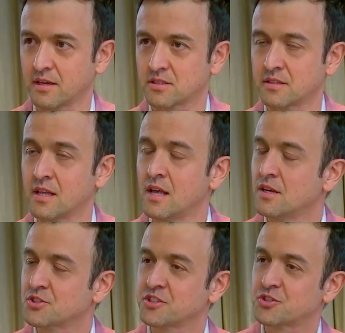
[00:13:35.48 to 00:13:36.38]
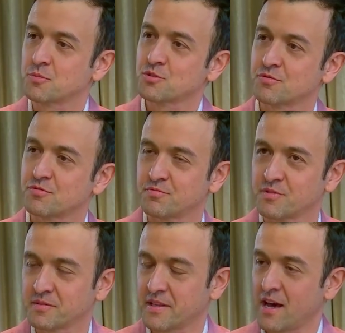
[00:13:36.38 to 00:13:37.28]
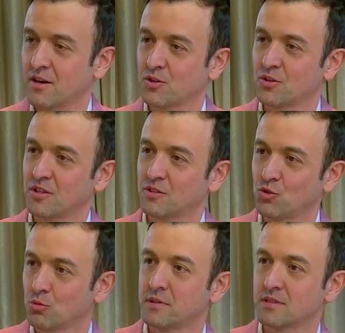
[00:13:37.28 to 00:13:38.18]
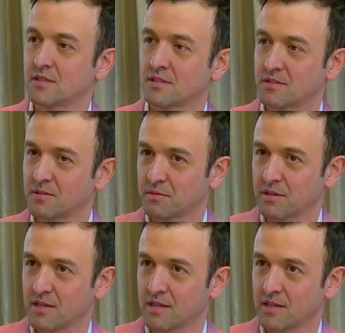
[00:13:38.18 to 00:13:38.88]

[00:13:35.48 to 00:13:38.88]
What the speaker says: Excellent. So in terms of how your business